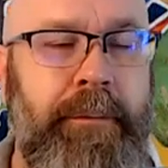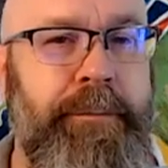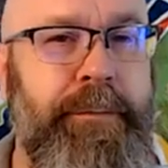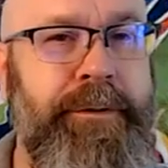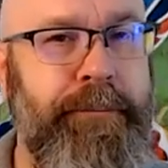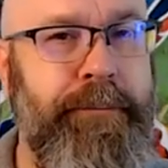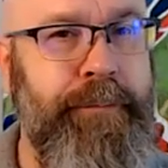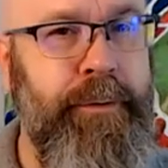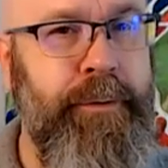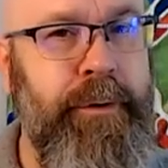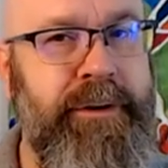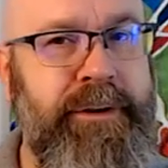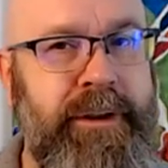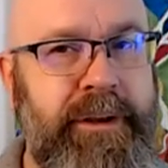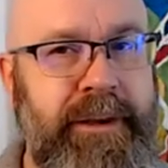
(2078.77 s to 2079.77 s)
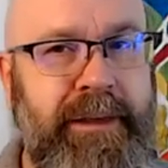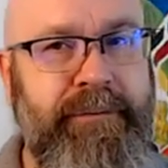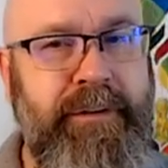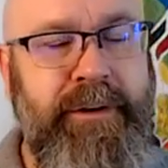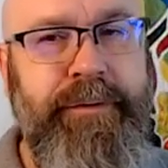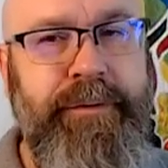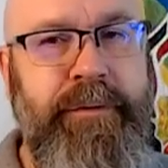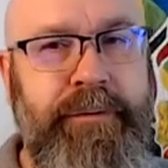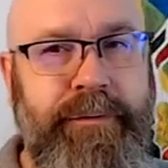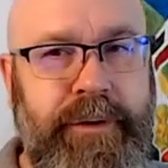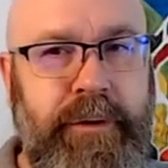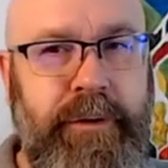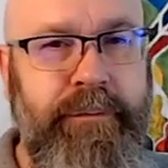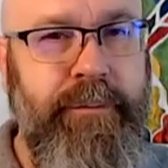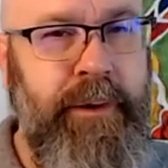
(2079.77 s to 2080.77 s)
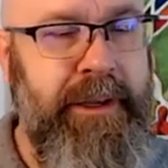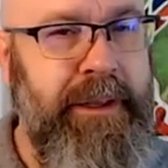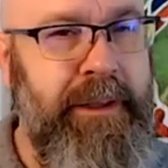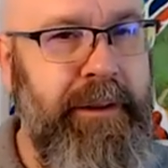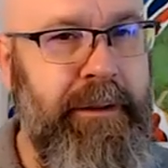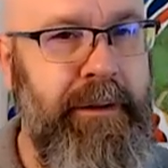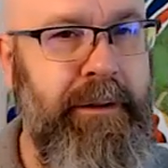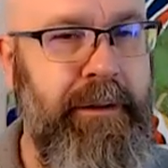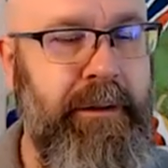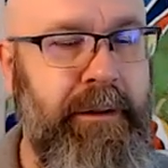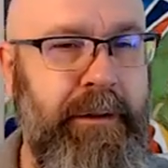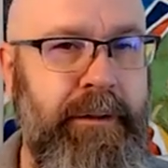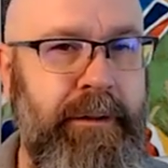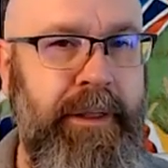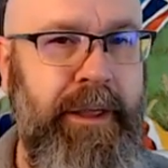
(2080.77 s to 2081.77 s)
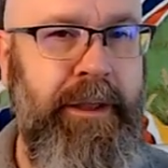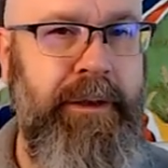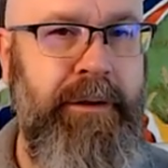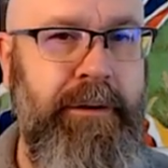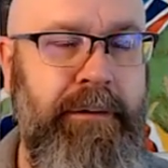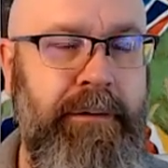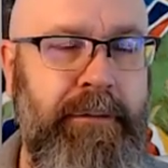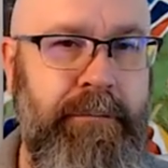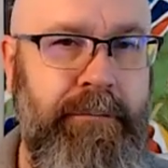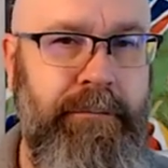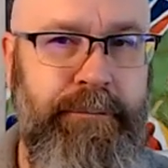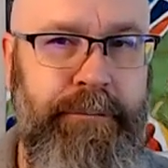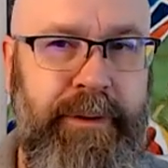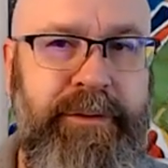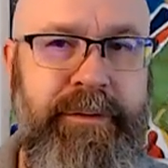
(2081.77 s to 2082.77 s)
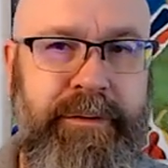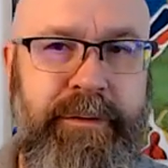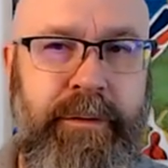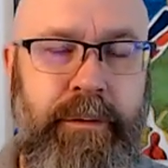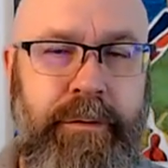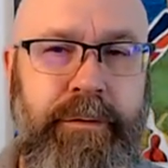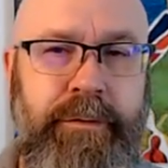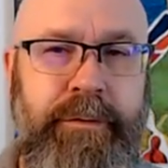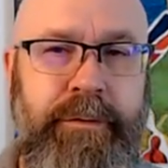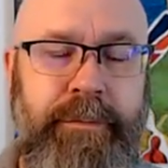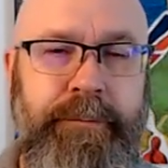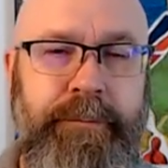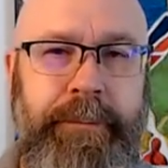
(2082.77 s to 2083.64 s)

But the poor tend to have a different view of money than business owners.